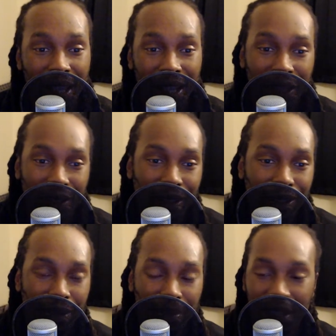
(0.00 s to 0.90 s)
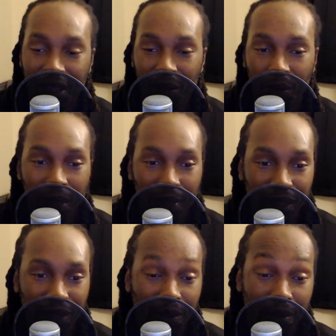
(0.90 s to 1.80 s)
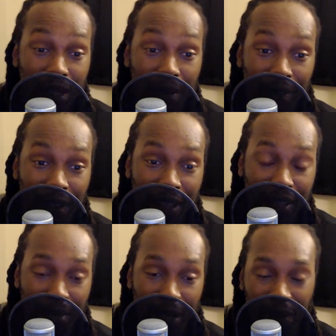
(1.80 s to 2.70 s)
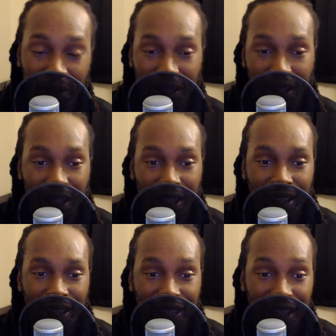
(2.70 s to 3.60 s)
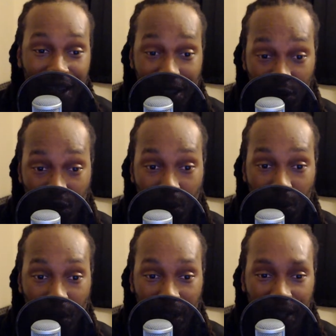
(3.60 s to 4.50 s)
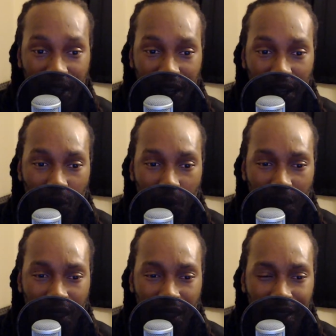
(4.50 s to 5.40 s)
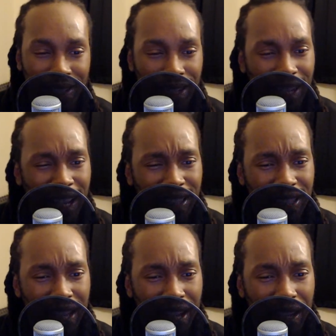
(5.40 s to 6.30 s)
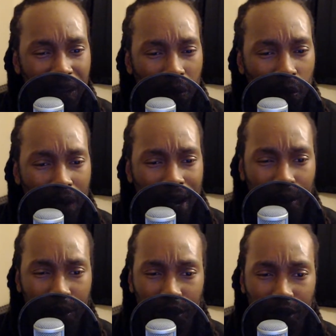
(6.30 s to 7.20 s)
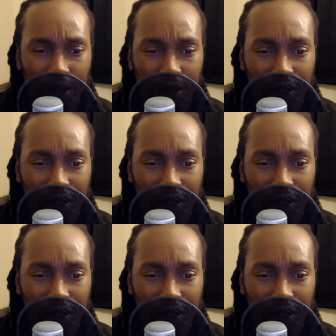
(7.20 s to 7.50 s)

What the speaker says: There's also been some rumblings from some fans about getting Andre Ward in there with Deontay Wilder.